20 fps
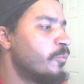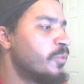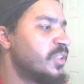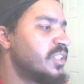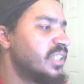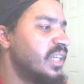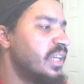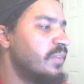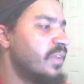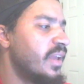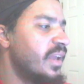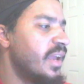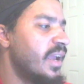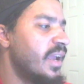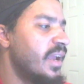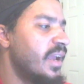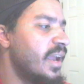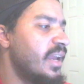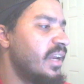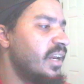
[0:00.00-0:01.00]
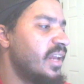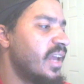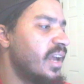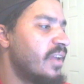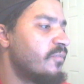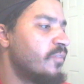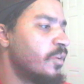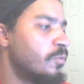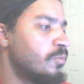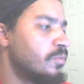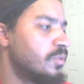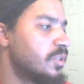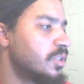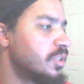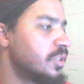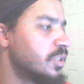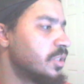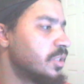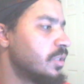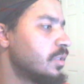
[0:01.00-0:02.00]
it received 89
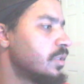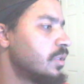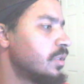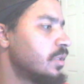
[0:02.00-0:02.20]
votes.